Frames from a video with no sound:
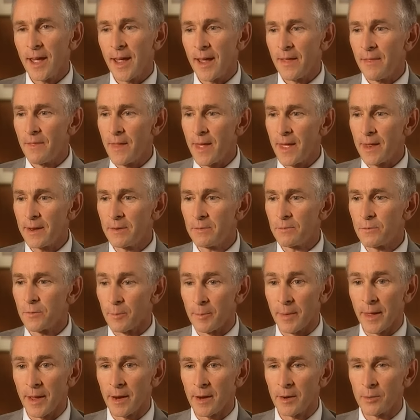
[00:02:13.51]
And then
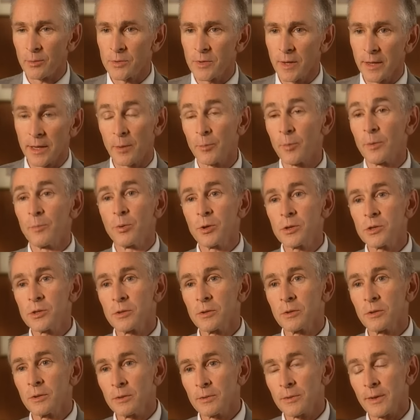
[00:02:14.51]
from there, it was like, can we put
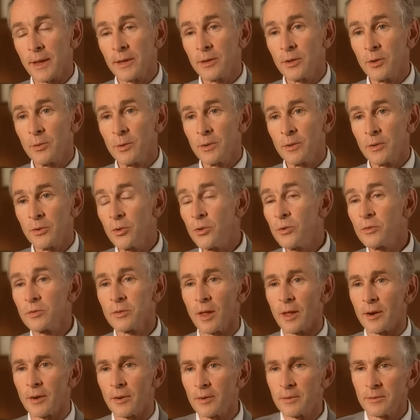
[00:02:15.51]
your thank you in the
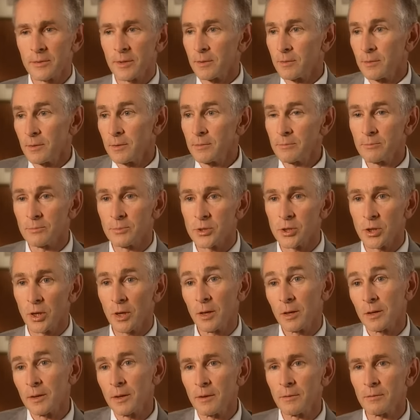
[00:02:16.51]
newsletter? I'm like, oh,
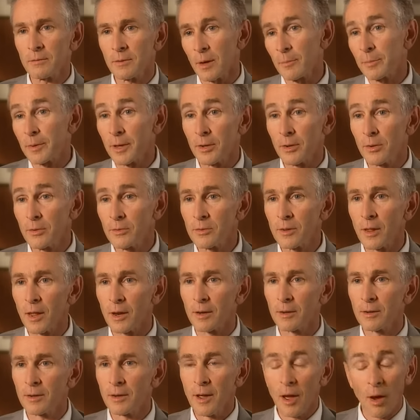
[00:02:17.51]
sure, you know, company
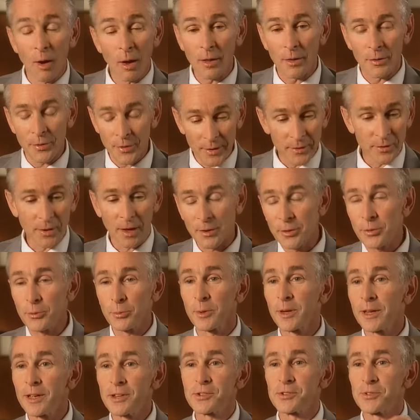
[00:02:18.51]
newsletter. Well, the thing's like
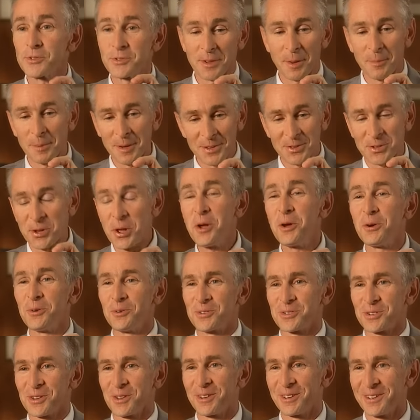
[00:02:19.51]
3 issues. I mean, it's
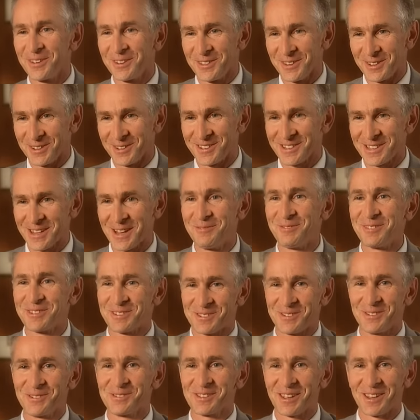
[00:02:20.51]
huge. The
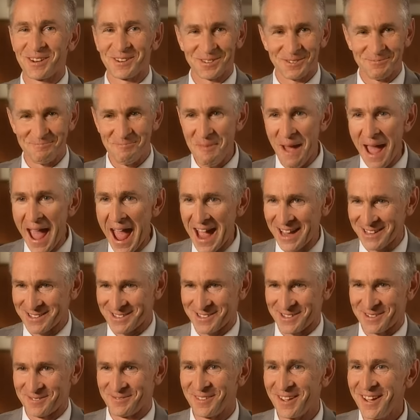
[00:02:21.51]
Siemens newsletter's
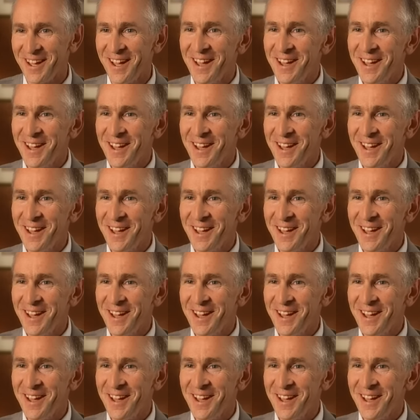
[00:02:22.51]
massive.